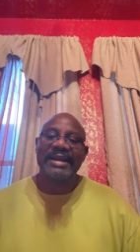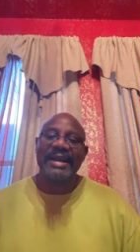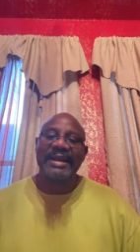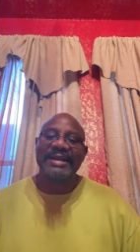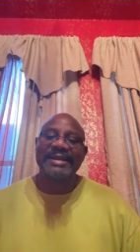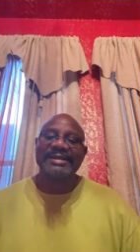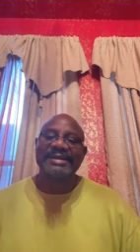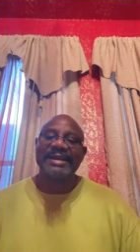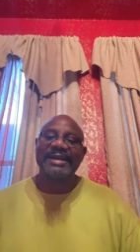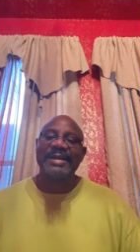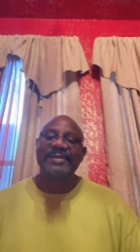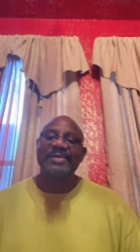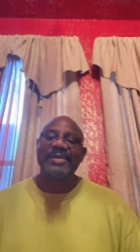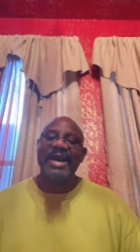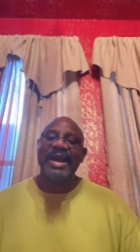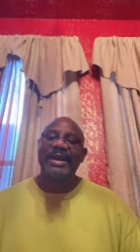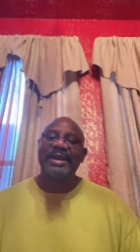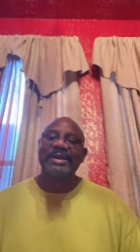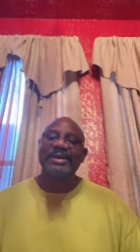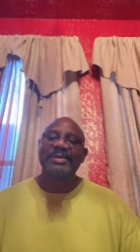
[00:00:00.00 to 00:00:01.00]
Like I said, I'm
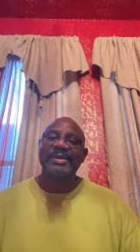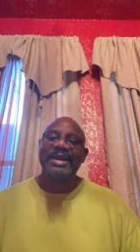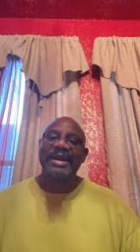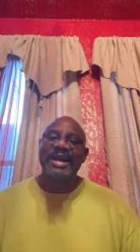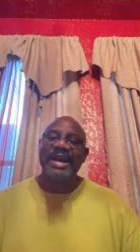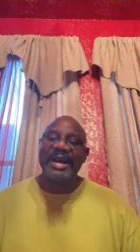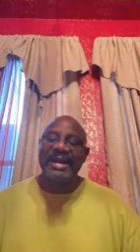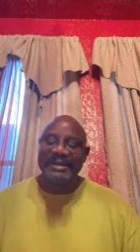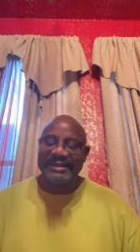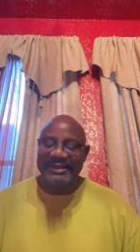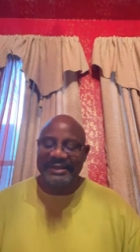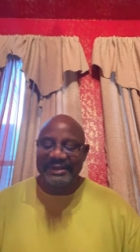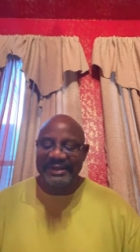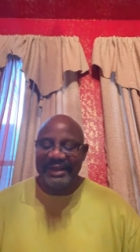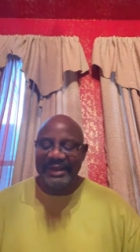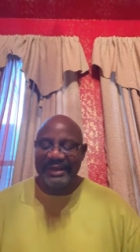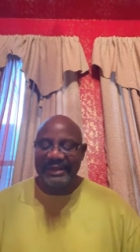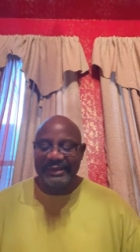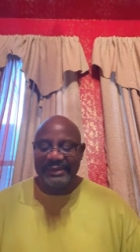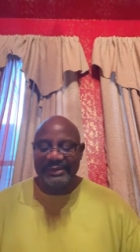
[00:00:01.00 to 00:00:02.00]
not going to be long today.